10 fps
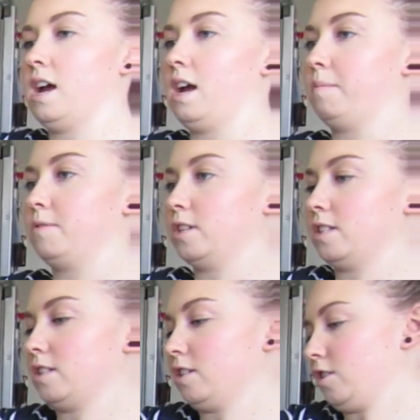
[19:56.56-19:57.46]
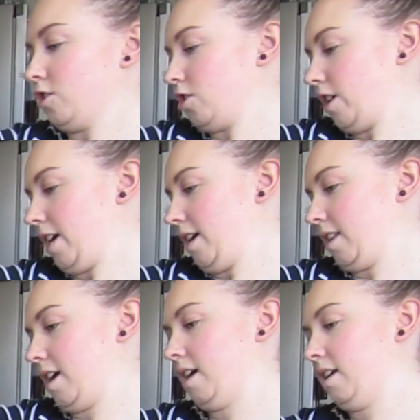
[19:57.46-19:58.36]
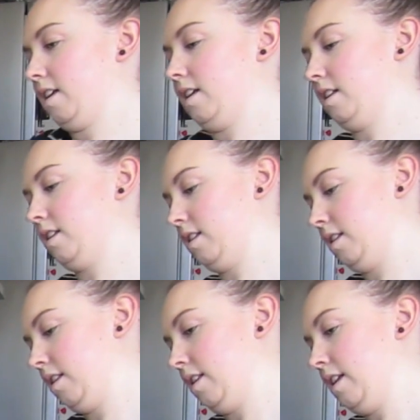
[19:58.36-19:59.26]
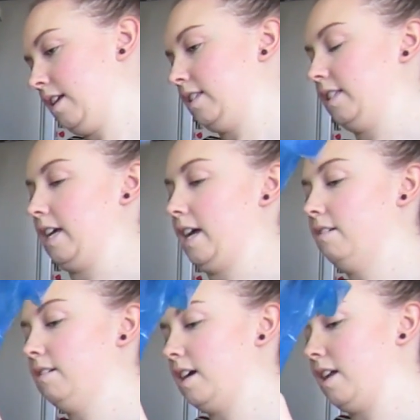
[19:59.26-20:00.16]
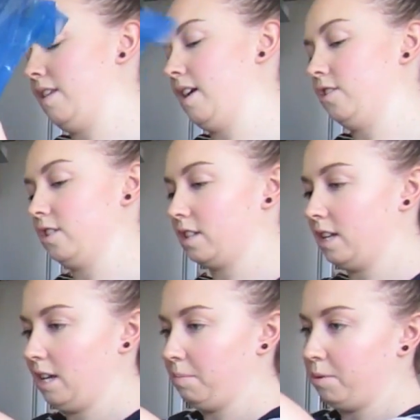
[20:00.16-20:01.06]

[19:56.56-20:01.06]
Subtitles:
and just shake that and then just keep